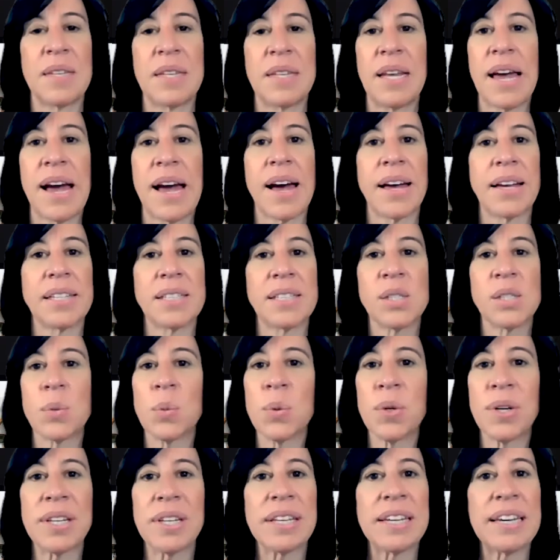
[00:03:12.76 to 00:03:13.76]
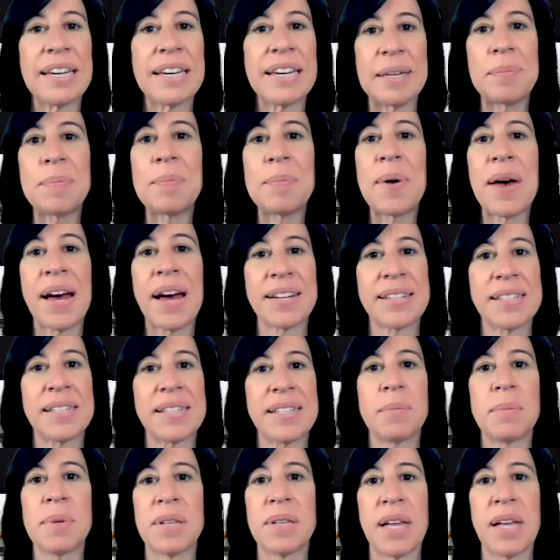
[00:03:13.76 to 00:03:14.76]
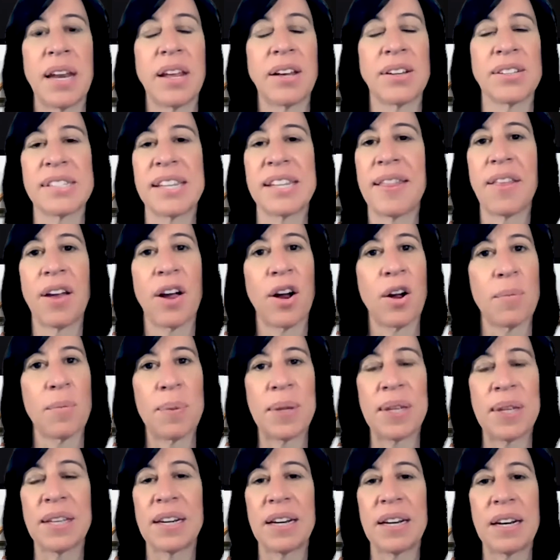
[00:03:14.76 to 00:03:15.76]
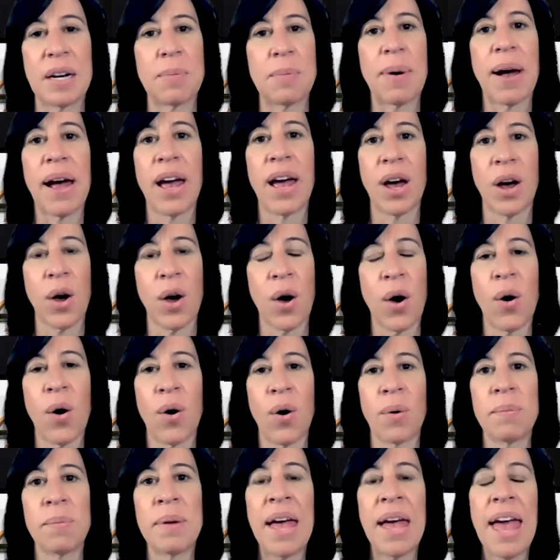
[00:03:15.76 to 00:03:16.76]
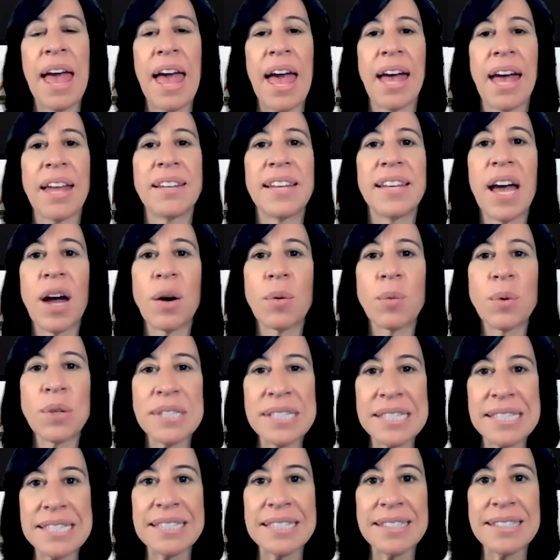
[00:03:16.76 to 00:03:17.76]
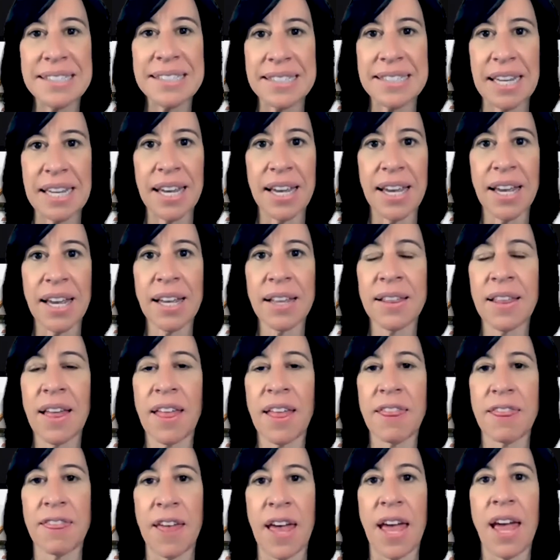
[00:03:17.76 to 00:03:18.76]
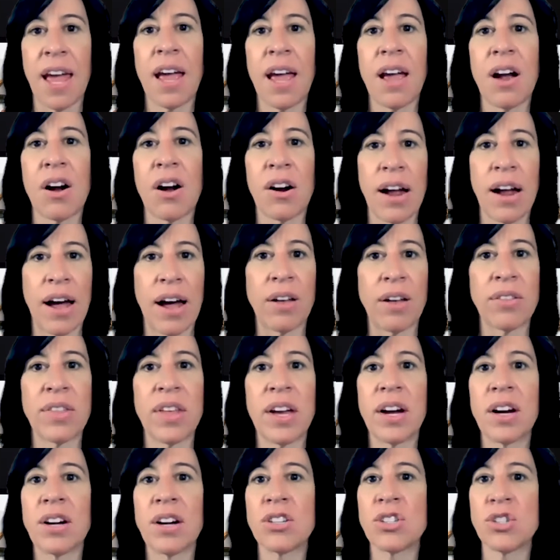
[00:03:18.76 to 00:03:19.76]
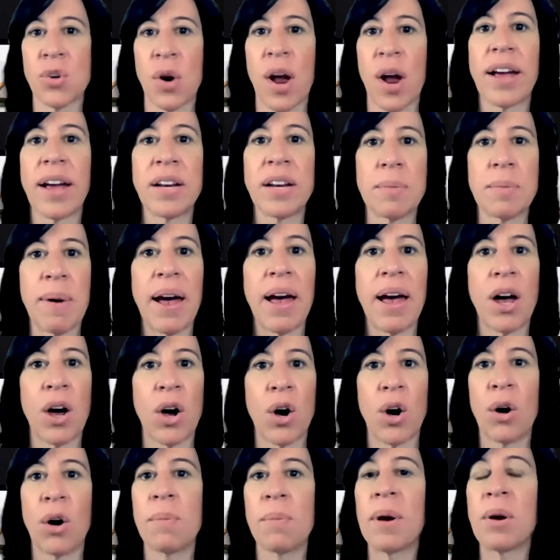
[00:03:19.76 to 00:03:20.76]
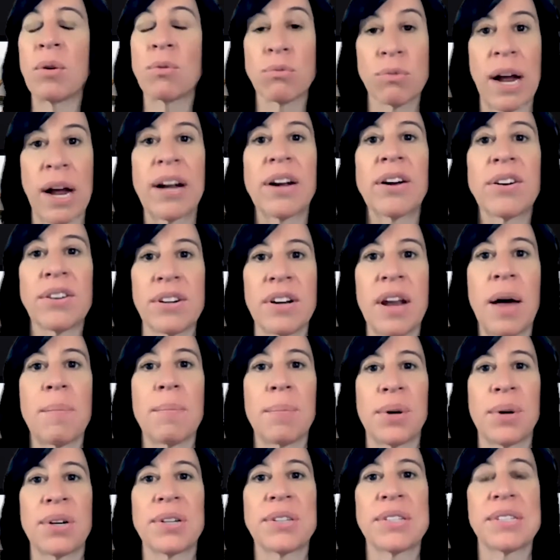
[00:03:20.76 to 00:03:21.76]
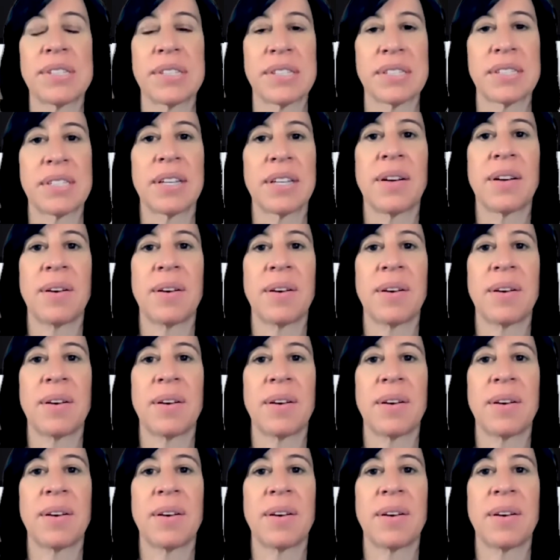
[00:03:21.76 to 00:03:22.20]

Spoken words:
Yeah, it's really impacting millennials and their ability to buy a home. And yet we're still seeing that they are out there trying to buy a home at record numbers.